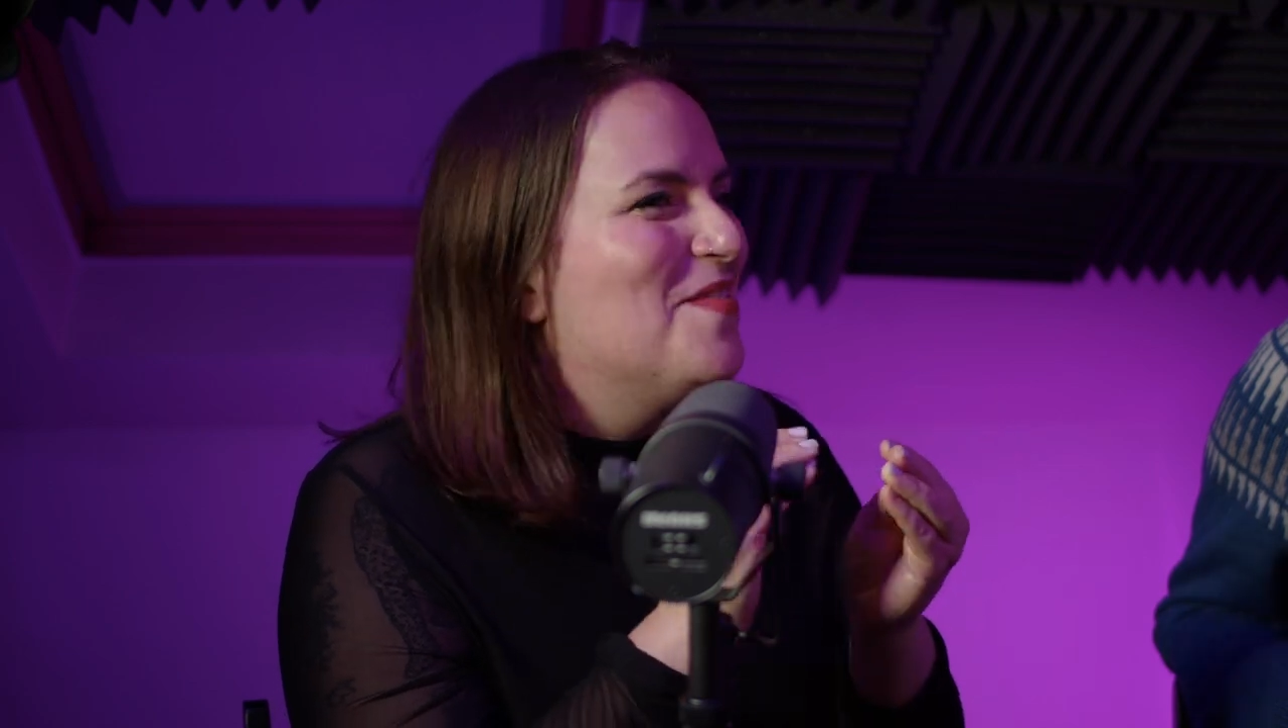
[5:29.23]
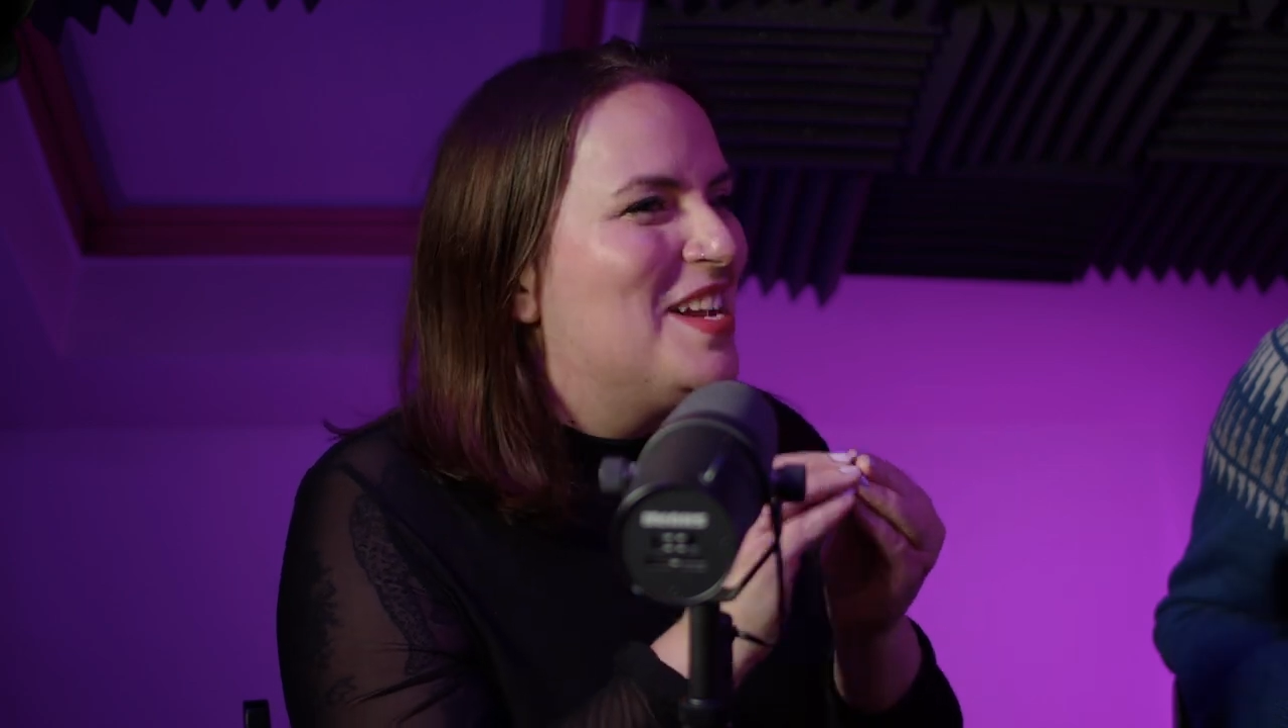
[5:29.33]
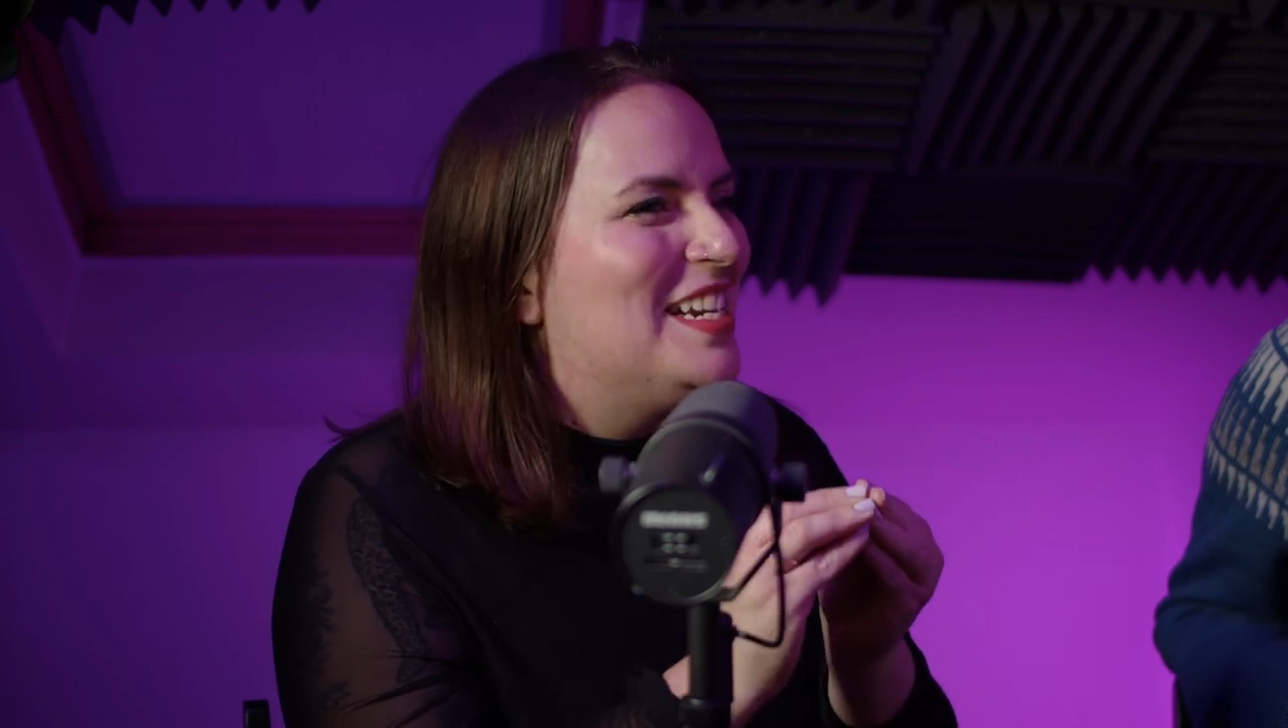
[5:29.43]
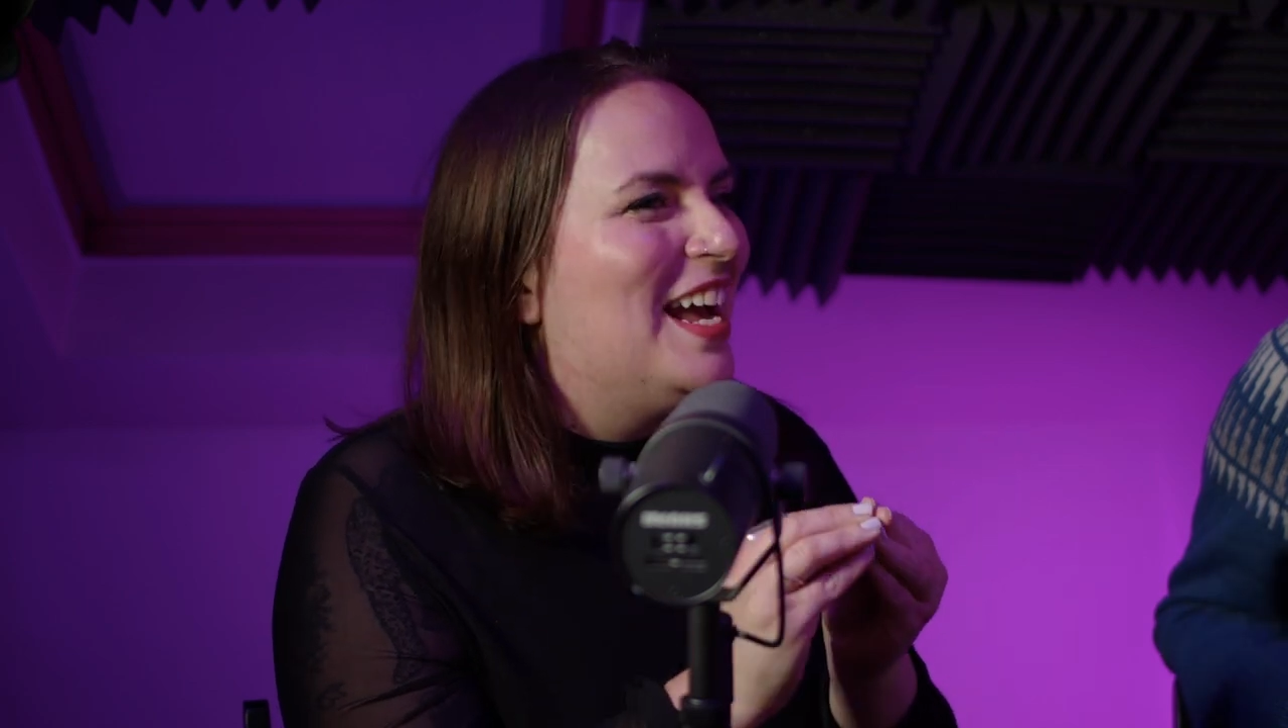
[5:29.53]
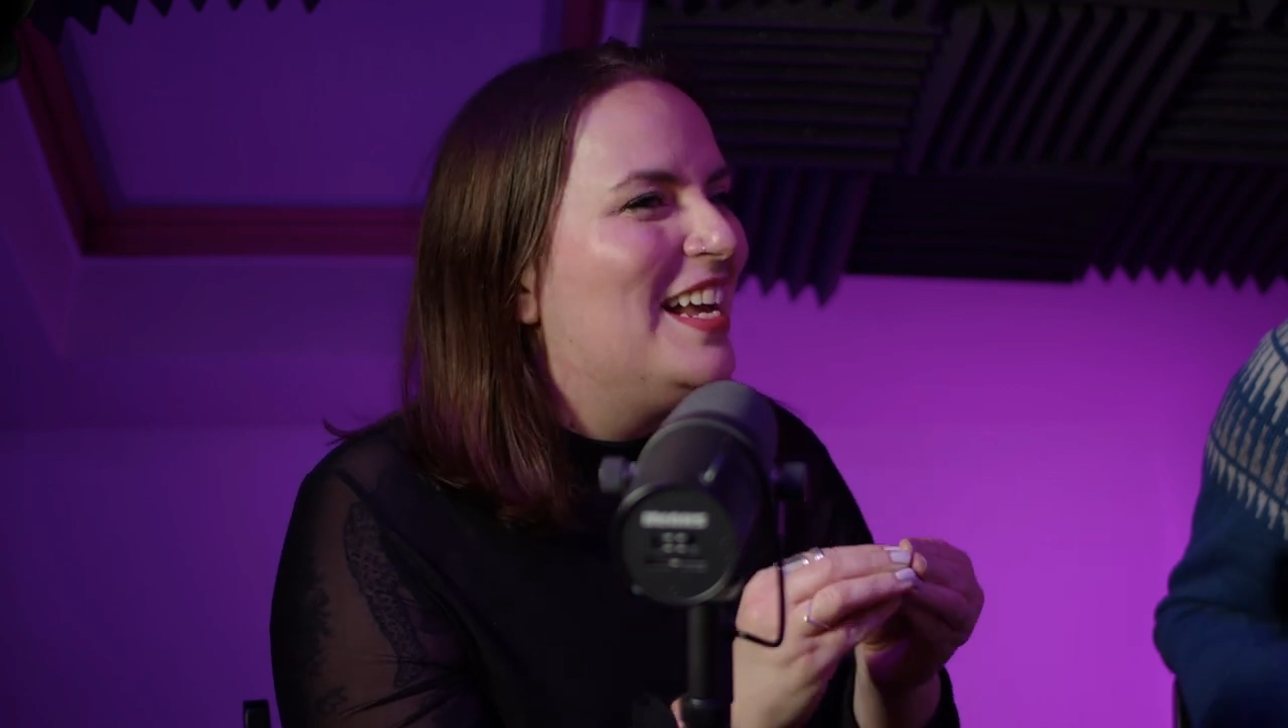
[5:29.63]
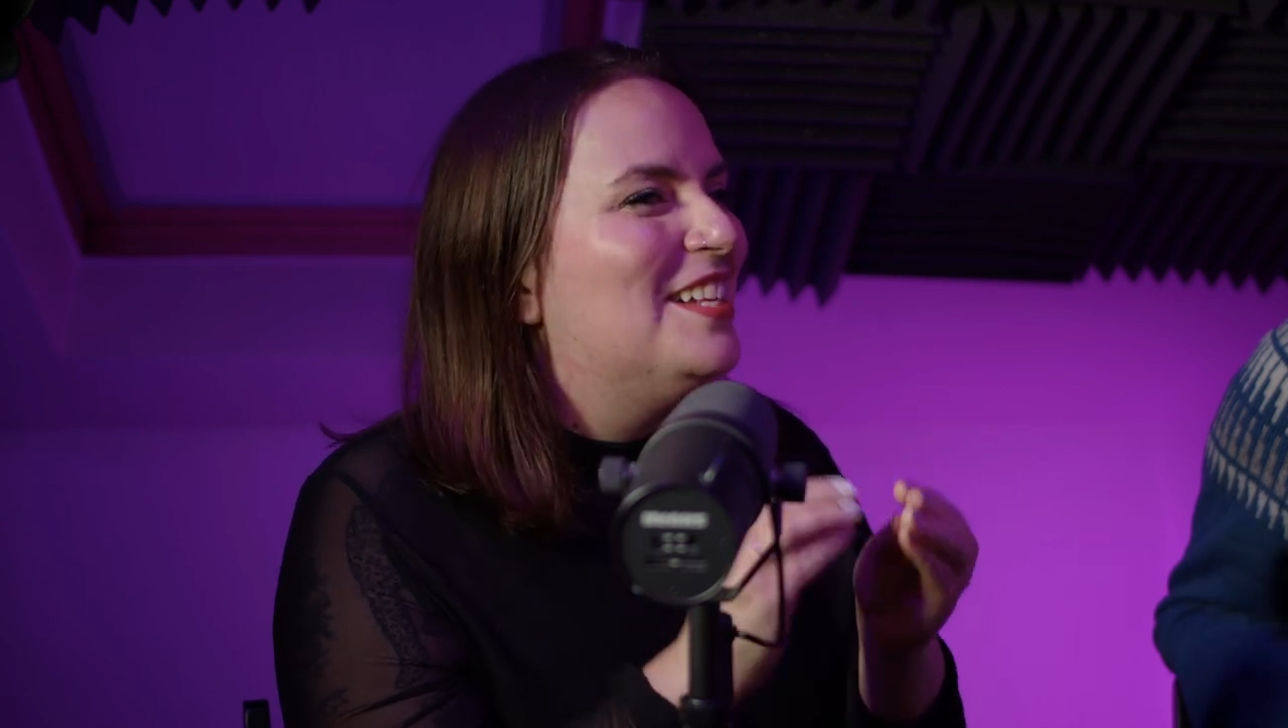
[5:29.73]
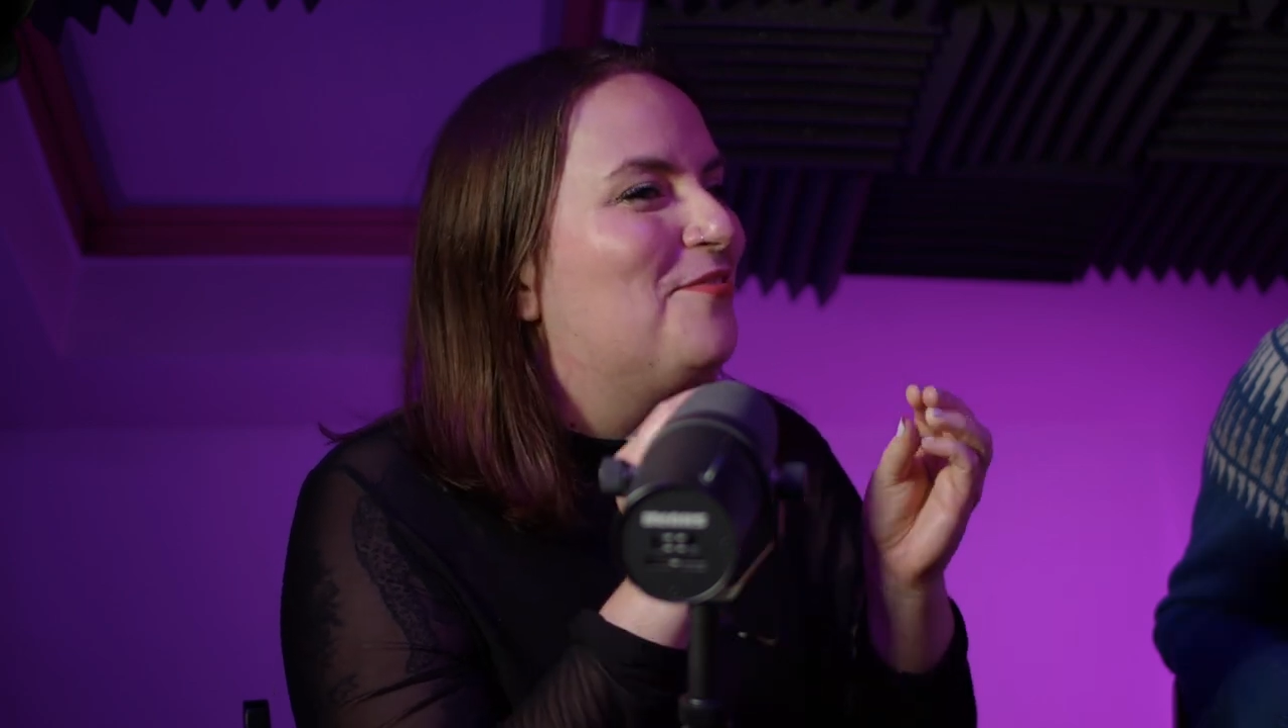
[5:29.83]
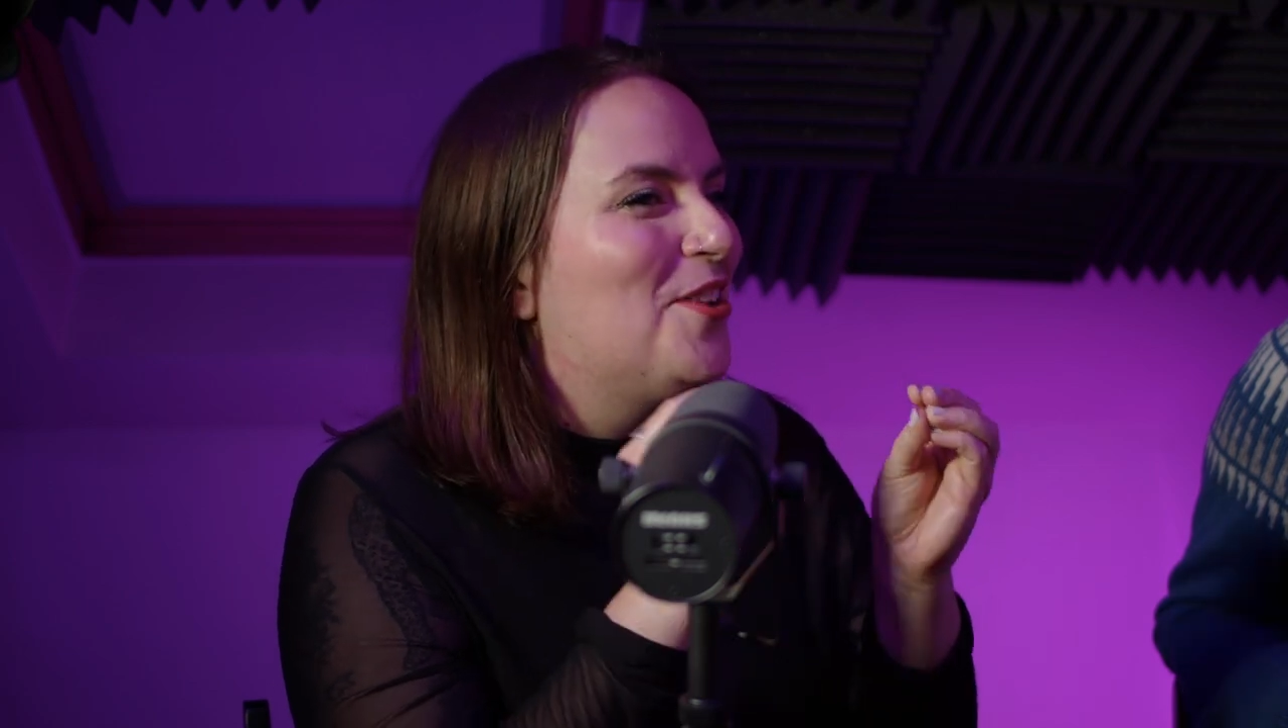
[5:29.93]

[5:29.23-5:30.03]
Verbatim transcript: media is